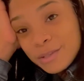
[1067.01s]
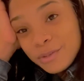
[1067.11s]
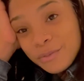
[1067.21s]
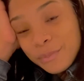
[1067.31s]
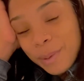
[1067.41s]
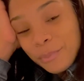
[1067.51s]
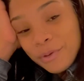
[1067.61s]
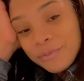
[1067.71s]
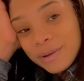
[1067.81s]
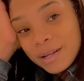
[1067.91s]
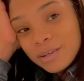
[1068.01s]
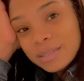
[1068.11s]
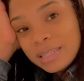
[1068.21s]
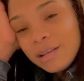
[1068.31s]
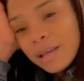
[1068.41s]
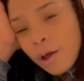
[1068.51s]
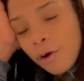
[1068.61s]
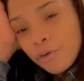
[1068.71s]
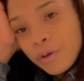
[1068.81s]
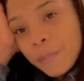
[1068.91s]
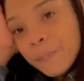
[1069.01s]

to do for my boyfriend because he didn't get hungry.